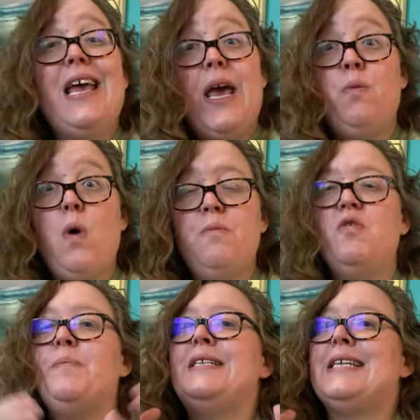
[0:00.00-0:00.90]
And one
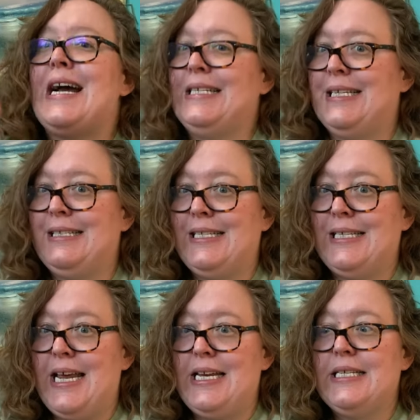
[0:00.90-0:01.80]
woman dies
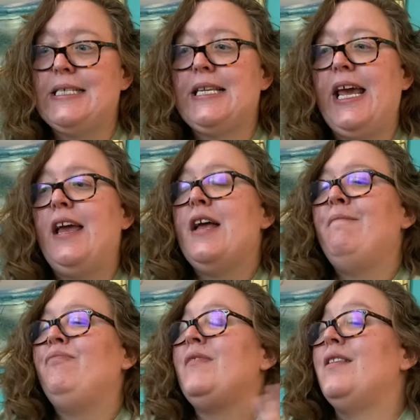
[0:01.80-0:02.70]
instantaneously.
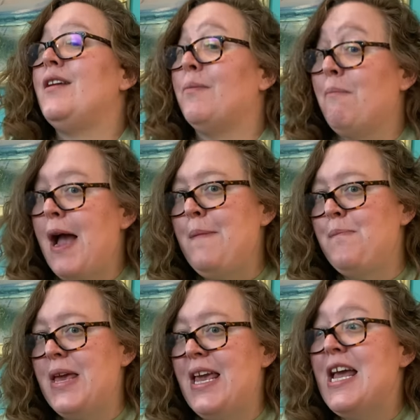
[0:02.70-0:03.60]
There might
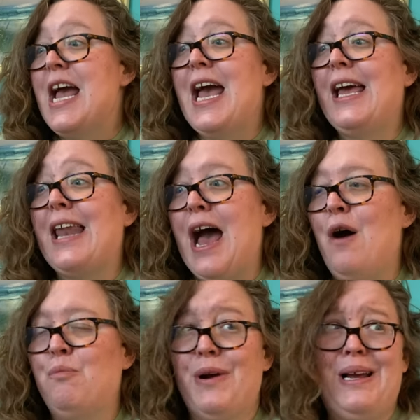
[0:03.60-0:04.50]
be an
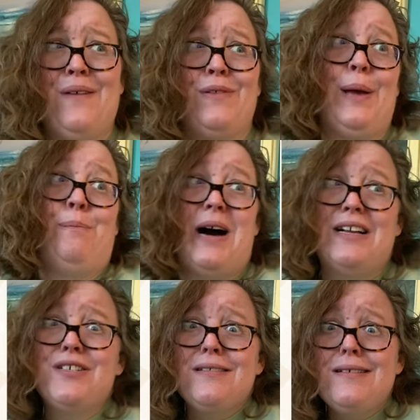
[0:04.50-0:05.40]
outbreak of like
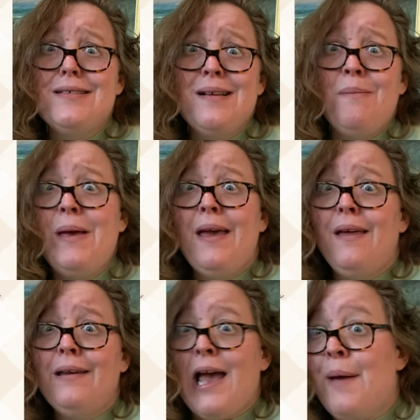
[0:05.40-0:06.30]
botulism
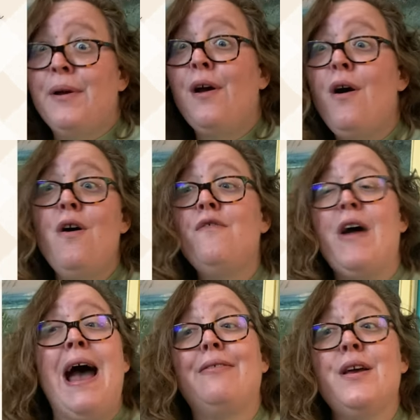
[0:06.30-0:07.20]
in Cabot Cove
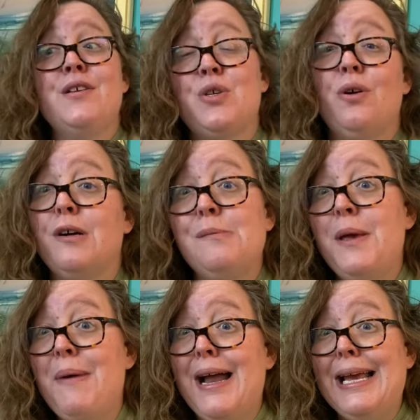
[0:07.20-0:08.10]
at the historical
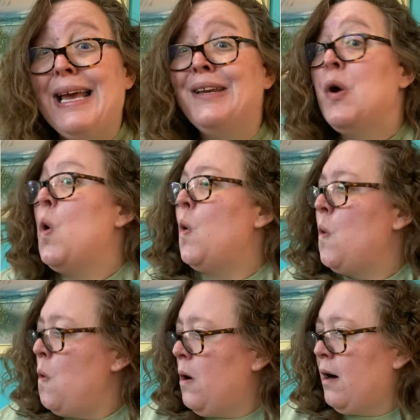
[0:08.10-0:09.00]
Peabody Inn,
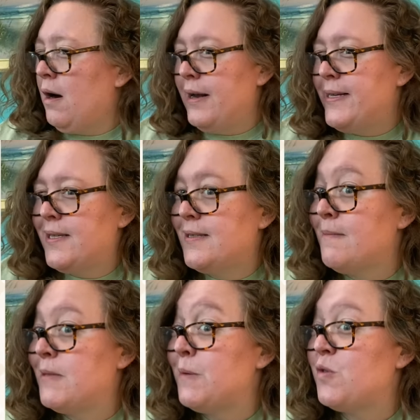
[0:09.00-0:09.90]
or is it
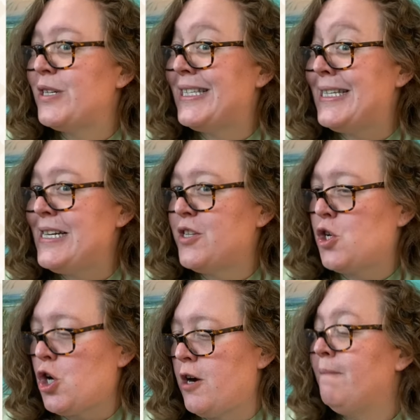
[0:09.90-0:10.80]
something more
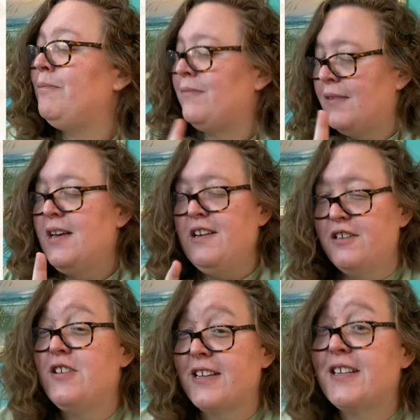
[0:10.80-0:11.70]
sinister?
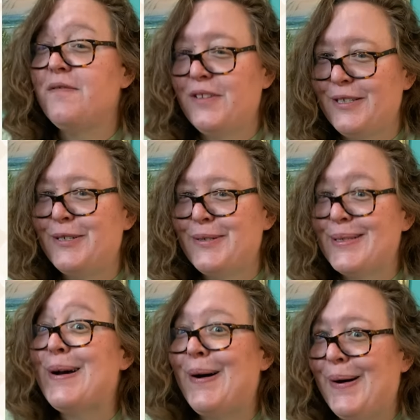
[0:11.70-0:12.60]
Jessica
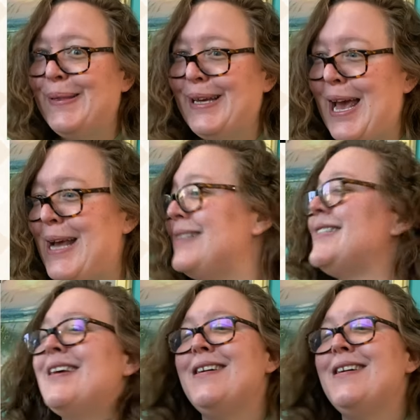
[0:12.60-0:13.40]
Fletcher's on the case.